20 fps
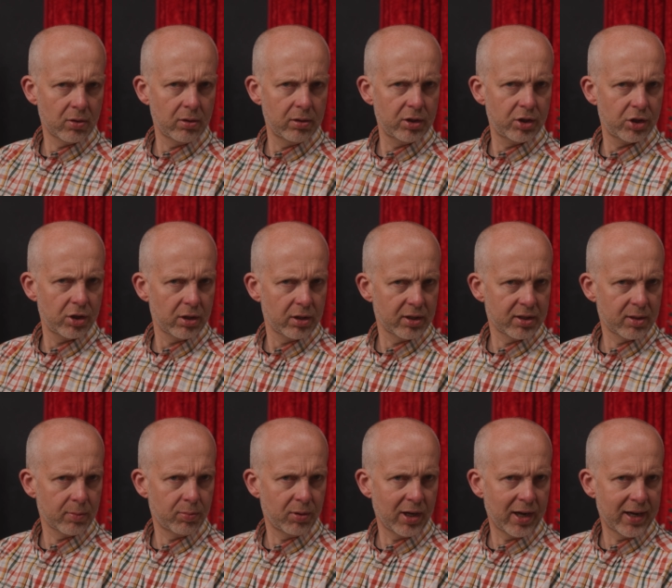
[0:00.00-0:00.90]
all the sugar
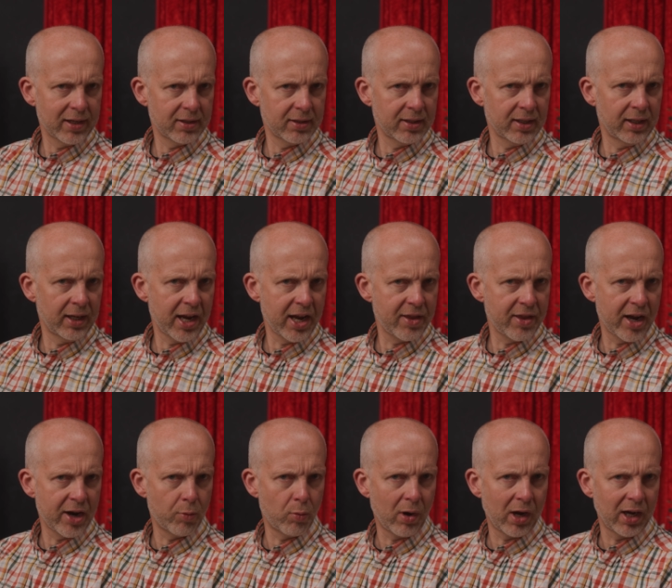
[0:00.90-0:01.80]
supply to delay
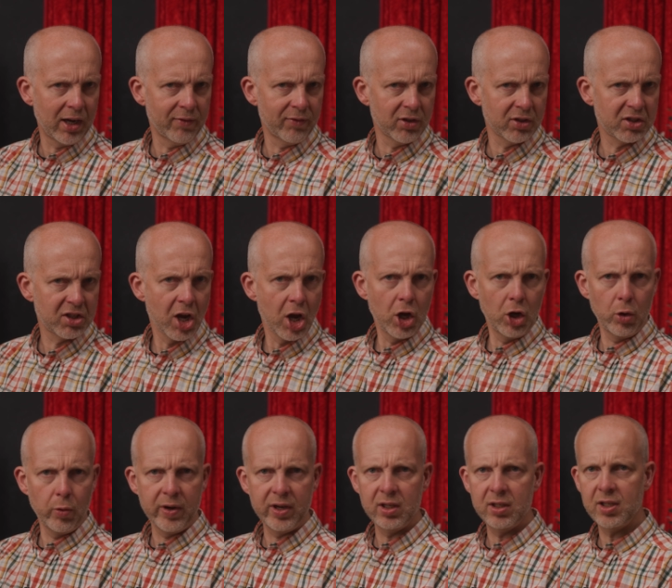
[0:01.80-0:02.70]
their rivals,
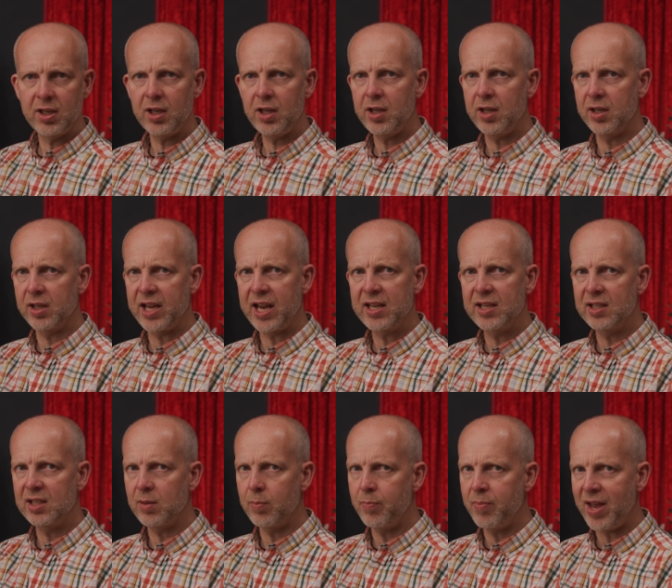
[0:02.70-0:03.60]
who in turn get
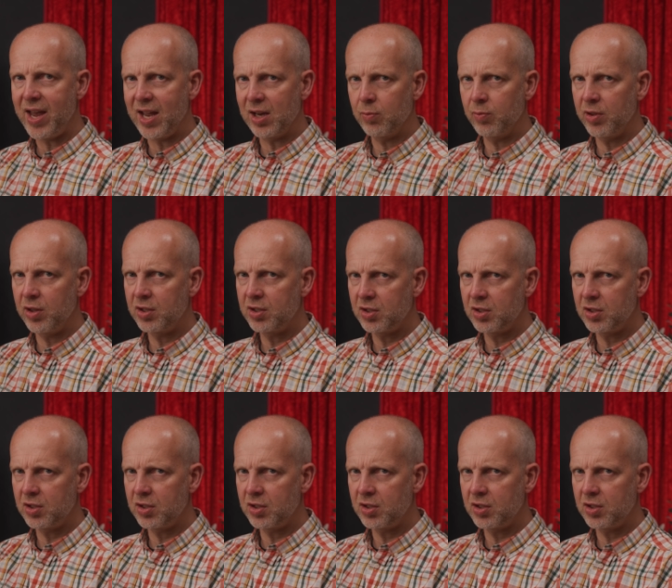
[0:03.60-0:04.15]
into bed with the